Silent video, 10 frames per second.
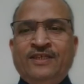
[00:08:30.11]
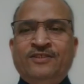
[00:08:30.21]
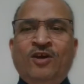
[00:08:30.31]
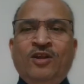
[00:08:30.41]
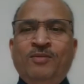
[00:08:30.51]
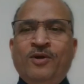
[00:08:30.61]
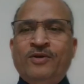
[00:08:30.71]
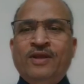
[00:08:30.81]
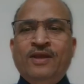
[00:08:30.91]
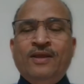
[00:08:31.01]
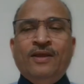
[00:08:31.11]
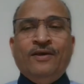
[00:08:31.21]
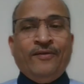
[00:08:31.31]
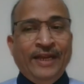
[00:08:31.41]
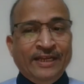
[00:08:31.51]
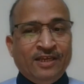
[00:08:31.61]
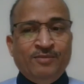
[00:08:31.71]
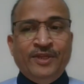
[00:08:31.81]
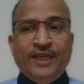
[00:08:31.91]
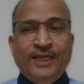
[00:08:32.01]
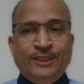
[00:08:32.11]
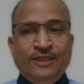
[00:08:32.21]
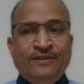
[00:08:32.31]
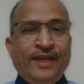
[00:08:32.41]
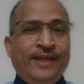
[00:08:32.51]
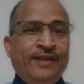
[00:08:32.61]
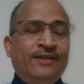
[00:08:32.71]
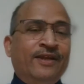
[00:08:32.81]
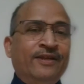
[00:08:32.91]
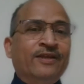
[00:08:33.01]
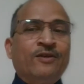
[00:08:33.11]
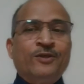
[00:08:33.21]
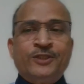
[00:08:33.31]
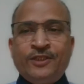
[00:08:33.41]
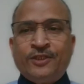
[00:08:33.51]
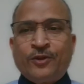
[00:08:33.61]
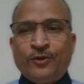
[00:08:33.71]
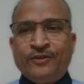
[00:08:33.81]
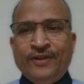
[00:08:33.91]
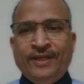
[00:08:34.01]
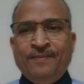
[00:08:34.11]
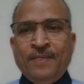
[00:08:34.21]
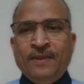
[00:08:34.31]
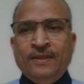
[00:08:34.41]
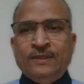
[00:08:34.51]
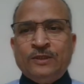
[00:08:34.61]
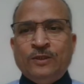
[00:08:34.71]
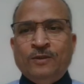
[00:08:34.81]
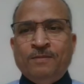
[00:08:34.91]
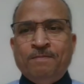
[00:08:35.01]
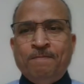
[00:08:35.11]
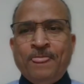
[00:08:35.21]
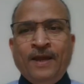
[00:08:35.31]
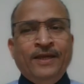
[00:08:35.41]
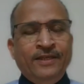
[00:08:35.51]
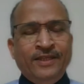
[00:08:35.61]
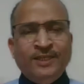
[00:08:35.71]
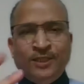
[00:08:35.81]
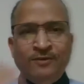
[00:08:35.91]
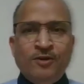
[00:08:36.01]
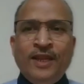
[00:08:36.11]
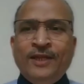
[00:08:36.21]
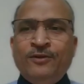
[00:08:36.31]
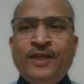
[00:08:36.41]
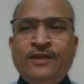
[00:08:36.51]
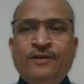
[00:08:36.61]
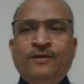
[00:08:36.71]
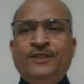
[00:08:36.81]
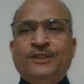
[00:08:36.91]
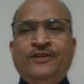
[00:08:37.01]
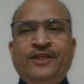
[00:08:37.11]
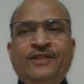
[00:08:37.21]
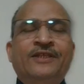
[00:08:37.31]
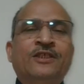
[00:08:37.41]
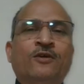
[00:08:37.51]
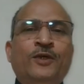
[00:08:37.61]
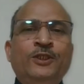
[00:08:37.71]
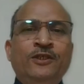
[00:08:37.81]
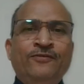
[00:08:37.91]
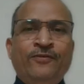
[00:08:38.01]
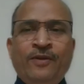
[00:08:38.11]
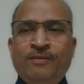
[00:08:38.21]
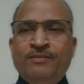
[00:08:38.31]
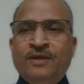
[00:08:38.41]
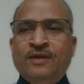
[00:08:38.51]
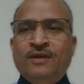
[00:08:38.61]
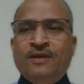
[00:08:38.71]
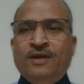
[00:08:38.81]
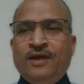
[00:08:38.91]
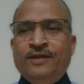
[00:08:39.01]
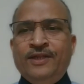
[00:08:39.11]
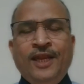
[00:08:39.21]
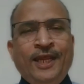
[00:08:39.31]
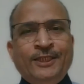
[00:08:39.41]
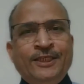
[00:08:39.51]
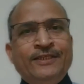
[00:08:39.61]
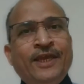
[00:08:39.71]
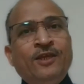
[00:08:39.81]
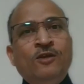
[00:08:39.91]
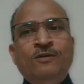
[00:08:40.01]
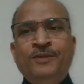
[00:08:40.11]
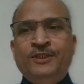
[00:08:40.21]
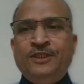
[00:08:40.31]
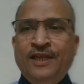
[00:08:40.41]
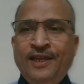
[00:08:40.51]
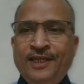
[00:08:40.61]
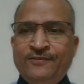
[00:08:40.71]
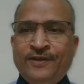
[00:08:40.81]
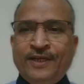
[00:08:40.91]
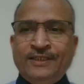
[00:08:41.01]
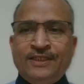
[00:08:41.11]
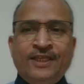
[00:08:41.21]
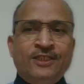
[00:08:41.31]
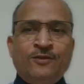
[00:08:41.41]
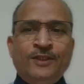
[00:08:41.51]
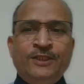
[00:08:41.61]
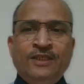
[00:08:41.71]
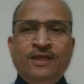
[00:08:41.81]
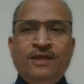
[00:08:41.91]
It's all about right communication and then getting closer to the truth, right? So, Hitesh, I would like to get you on screen. There's a question from Nilesh, and thank you, Mr. Nilesh, for asking this question.